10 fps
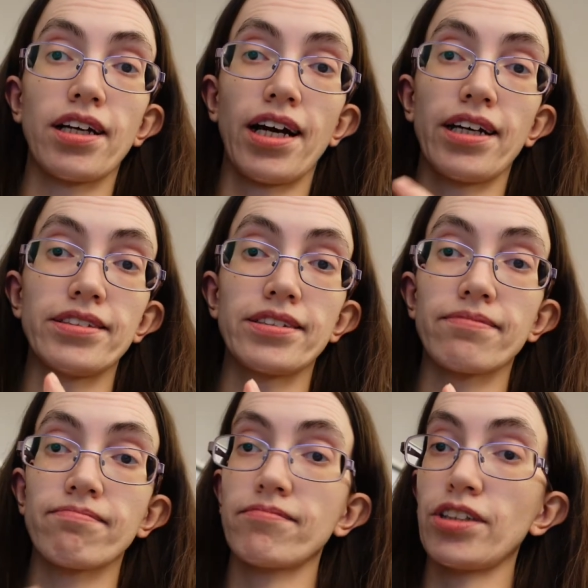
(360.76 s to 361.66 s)
And,
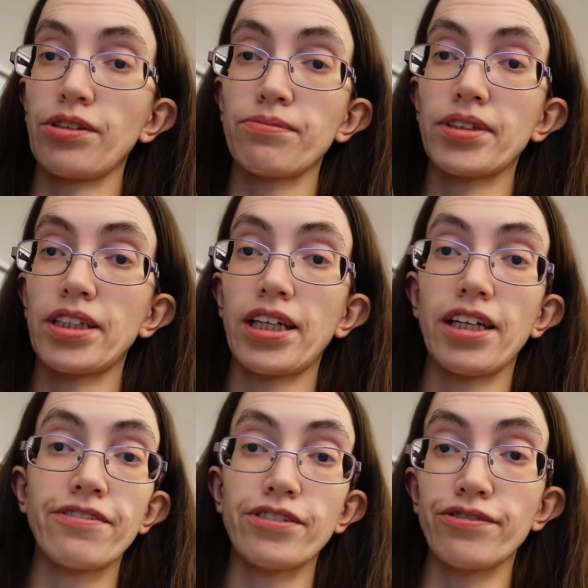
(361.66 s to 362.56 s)
you know,
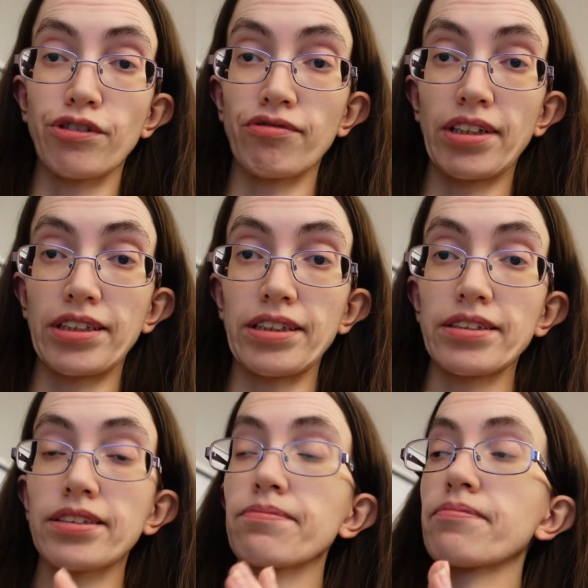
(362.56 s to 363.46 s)
if you've not read
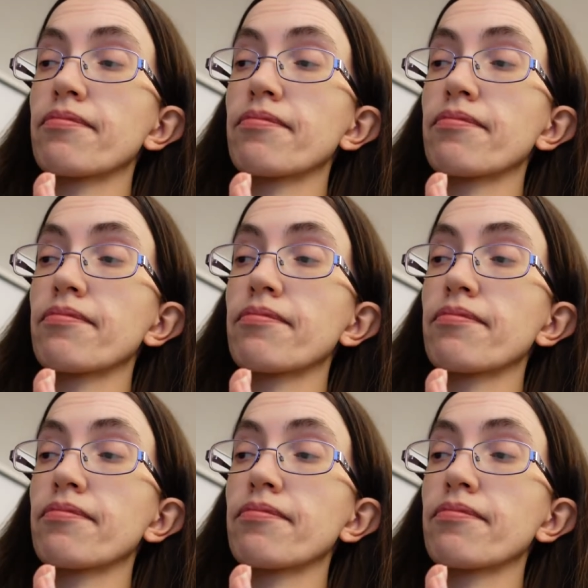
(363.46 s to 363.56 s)
this,